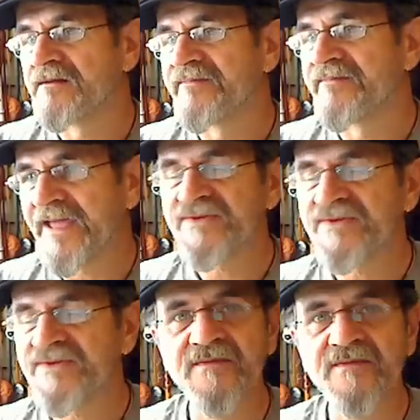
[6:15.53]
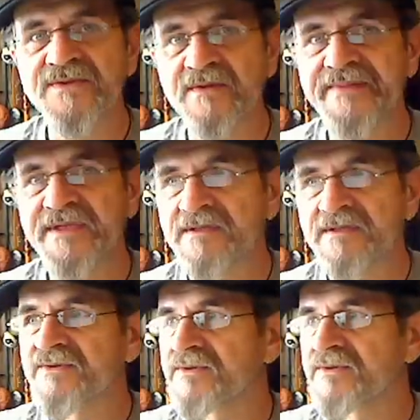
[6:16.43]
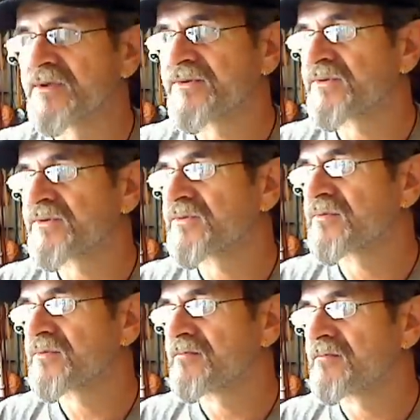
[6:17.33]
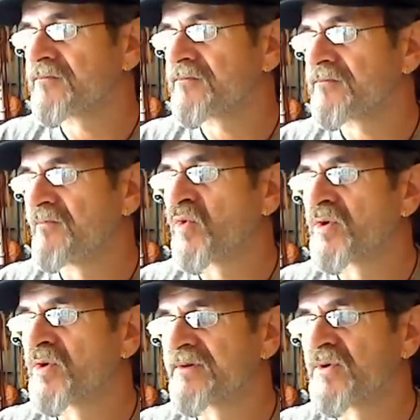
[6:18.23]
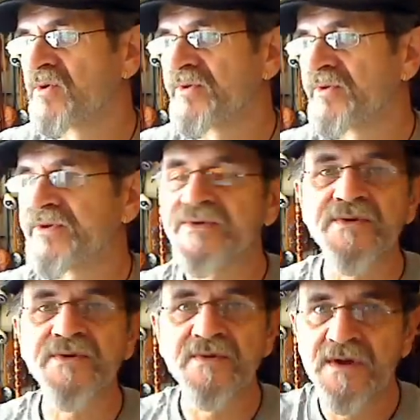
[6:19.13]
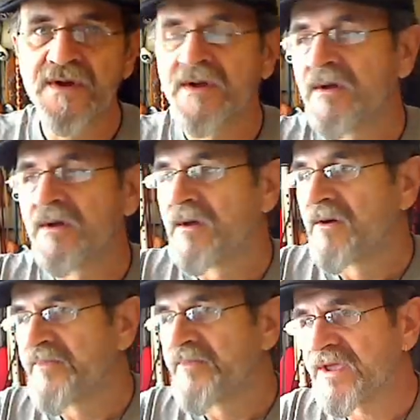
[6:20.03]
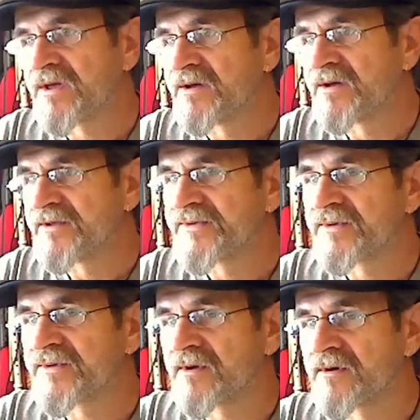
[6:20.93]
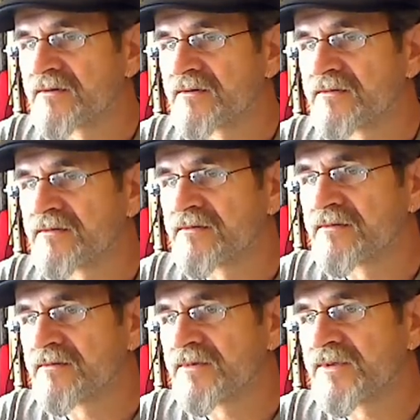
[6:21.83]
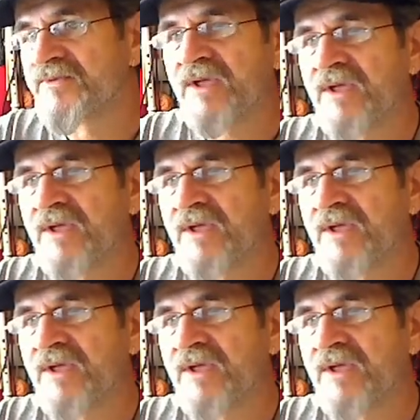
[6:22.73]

that's going to be something that's more difficult to do because there's